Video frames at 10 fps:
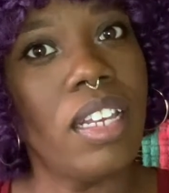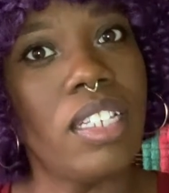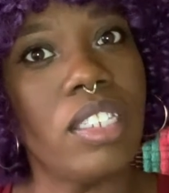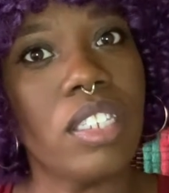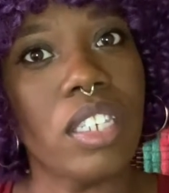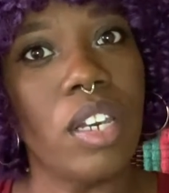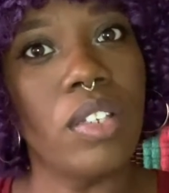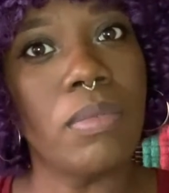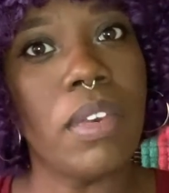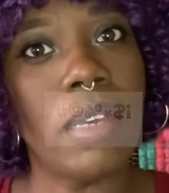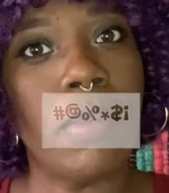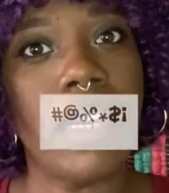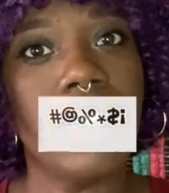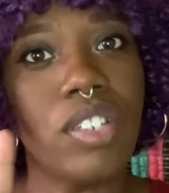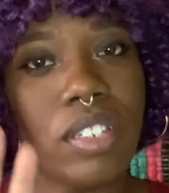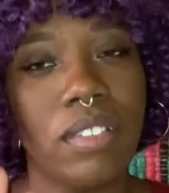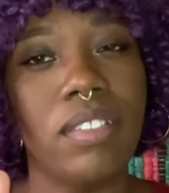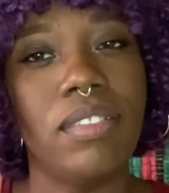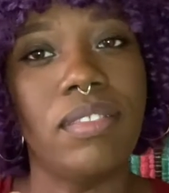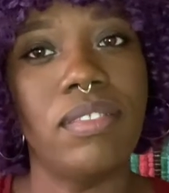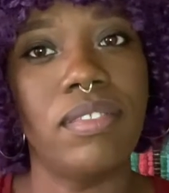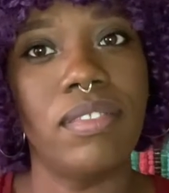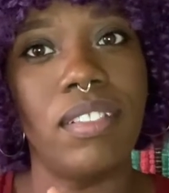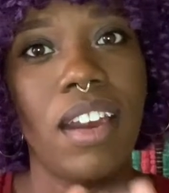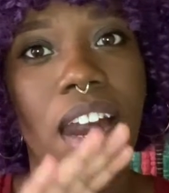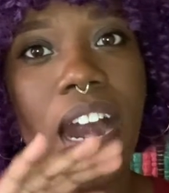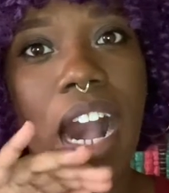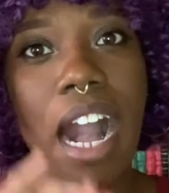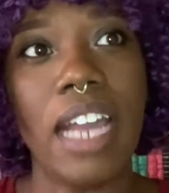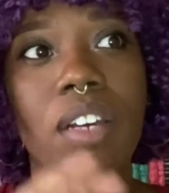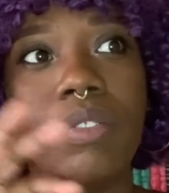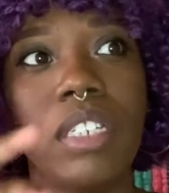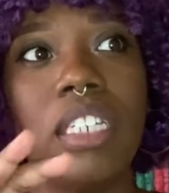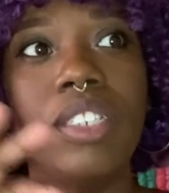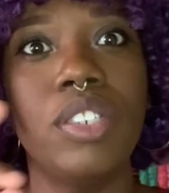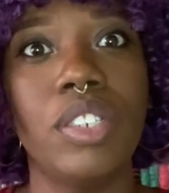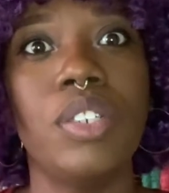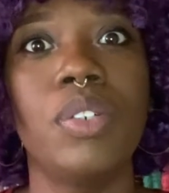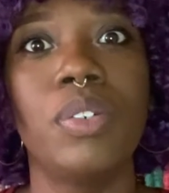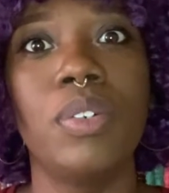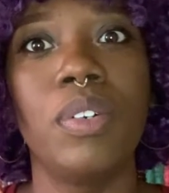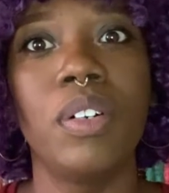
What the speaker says: excuse me. I don't need you